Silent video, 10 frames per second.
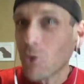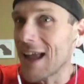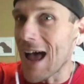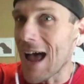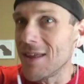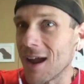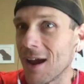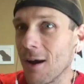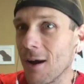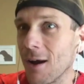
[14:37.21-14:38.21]
what got me
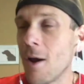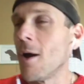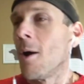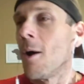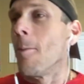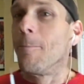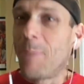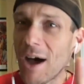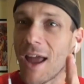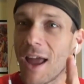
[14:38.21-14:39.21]
there.
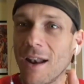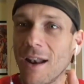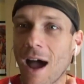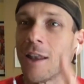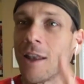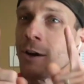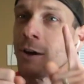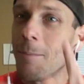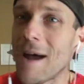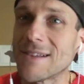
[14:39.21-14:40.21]
But I
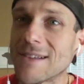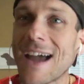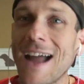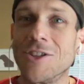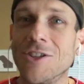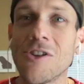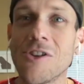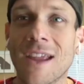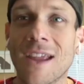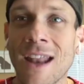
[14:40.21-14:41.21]
learned about Scott
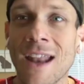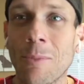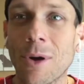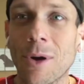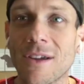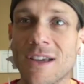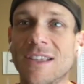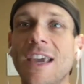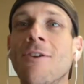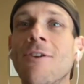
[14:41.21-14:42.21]
Jurek in that book,
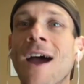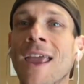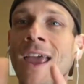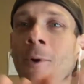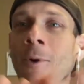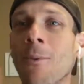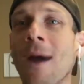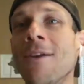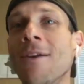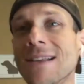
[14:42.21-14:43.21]
because here I am
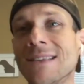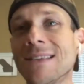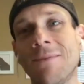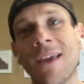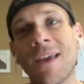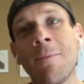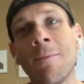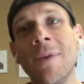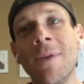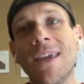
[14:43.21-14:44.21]
around that same
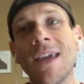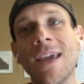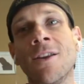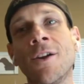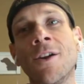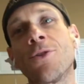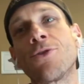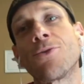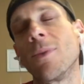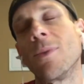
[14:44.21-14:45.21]
time of me getting
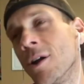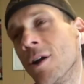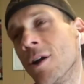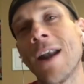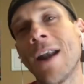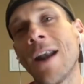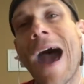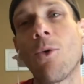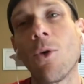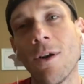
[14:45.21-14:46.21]
under an
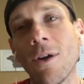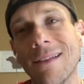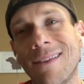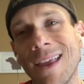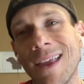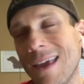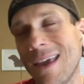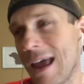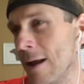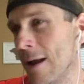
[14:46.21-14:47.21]
hour in that
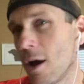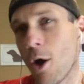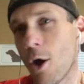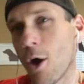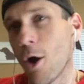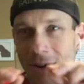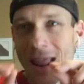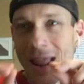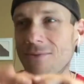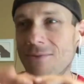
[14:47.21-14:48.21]
10K.
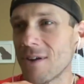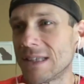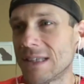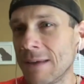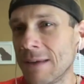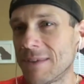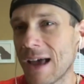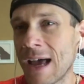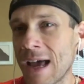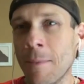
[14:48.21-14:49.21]
Around that very same
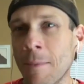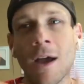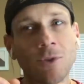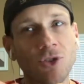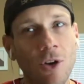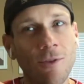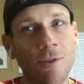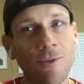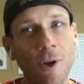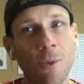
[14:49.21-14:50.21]
time, I'm starting
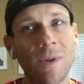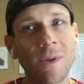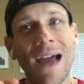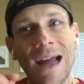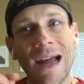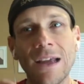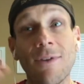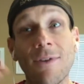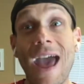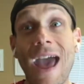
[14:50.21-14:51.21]
to flirt with the idea
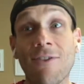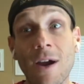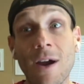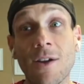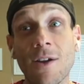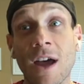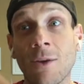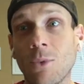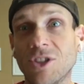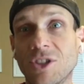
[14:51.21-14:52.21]
of a half
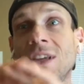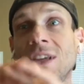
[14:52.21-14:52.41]
marathon, which